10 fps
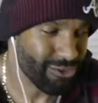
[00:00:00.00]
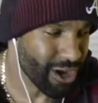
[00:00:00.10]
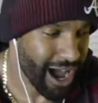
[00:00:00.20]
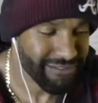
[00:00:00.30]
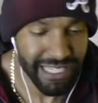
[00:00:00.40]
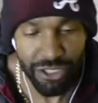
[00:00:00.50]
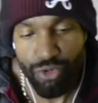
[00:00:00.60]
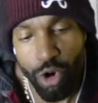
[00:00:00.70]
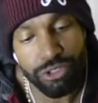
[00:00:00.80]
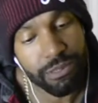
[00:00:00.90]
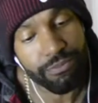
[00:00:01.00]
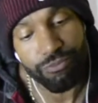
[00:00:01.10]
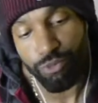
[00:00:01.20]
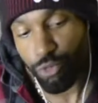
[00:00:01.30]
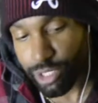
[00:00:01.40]
I've seen you wrote some
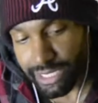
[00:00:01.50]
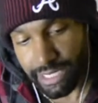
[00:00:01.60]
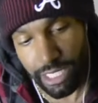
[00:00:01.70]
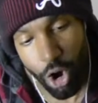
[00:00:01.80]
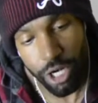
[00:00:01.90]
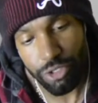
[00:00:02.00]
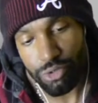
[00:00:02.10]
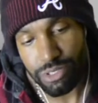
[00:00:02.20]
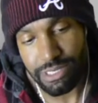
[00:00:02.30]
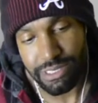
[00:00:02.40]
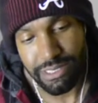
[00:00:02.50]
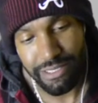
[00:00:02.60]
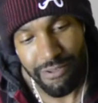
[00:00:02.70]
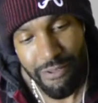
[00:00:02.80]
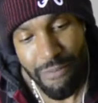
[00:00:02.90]
really good articles.
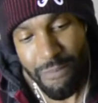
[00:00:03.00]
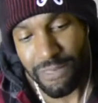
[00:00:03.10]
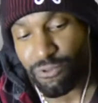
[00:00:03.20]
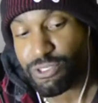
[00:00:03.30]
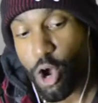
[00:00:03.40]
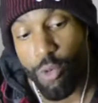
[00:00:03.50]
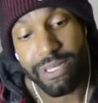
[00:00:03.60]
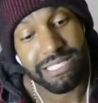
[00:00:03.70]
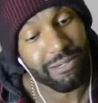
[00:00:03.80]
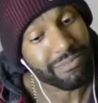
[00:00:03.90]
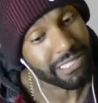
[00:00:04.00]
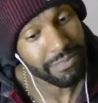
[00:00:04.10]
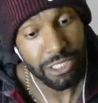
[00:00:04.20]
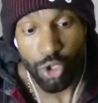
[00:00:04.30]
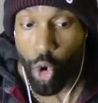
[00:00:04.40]
You've told me some
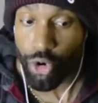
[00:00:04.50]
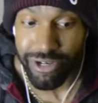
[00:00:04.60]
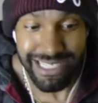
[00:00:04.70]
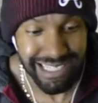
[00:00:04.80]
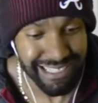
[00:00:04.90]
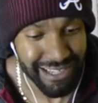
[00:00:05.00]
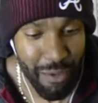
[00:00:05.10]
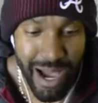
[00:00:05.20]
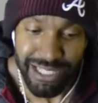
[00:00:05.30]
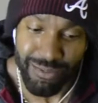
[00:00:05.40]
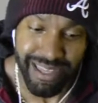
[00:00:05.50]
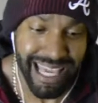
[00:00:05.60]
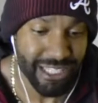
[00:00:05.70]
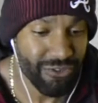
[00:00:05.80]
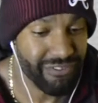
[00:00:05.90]
stories about some
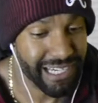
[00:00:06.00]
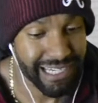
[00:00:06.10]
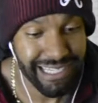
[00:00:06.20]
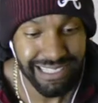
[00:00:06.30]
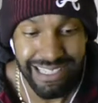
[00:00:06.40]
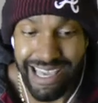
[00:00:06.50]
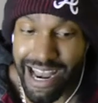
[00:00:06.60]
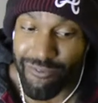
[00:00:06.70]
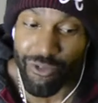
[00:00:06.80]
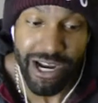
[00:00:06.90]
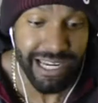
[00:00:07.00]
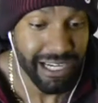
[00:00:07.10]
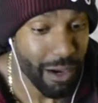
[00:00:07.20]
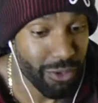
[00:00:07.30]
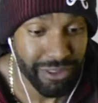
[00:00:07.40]
things you've done, and I've read a
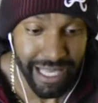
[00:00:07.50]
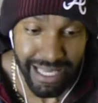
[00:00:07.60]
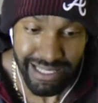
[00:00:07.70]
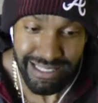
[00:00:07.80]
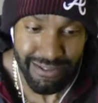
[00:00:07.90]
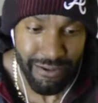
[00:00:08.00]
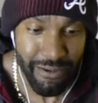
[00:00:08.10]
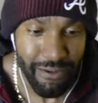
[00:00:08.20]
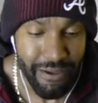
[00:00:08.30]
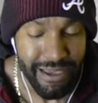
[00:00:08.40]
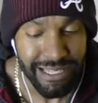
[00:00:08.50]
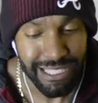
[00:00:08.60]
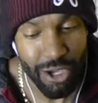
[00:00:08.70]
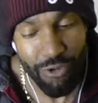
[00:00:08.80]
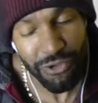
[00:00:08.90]
couple things.
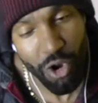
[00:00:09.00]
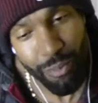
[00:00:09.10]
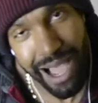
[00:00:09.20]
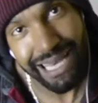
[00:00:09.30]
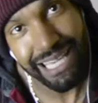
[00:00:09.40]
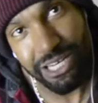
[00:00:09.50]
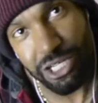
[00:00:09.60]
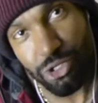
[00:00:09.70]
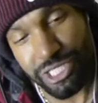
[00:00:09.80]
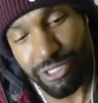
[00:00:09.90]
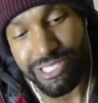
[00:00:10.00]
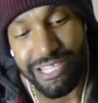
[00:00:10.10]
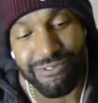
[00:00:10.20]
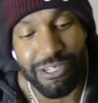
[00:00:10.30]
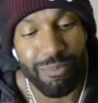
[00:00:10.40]
So if you don't mind to introduce
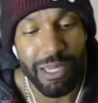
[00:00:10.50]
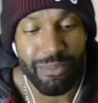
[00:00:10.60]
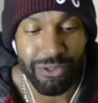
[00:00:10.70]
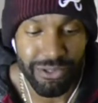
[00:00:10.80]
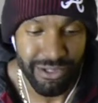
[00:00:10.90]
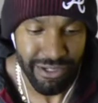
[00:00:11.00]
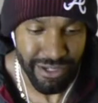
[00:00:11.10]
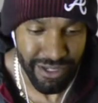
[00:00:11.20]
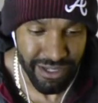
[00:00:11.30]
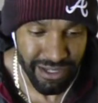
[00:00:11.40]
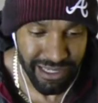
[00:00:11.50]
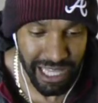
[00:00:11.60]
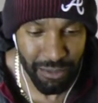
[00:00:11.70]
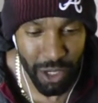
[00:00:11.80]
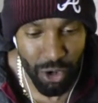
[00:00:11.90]
yourself to the people, let
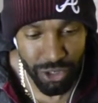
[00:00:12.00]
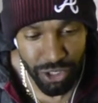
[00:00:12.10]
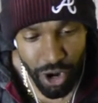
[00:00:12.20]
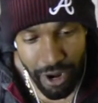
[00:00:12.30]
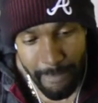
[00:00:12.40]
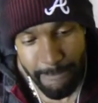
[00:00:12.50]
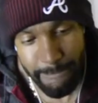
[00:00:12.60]
them know who you are.